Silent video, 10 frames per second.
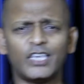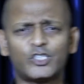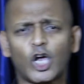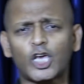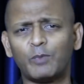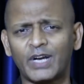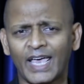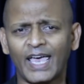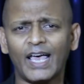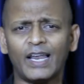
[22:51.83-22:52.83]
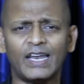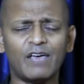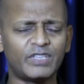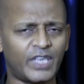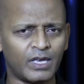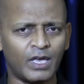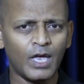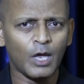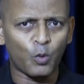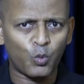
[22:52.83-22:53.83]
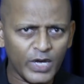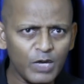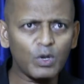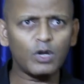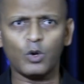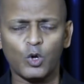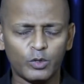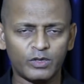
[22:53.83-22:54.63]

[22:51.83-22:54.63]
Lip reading: he's talking about hell and everything, we would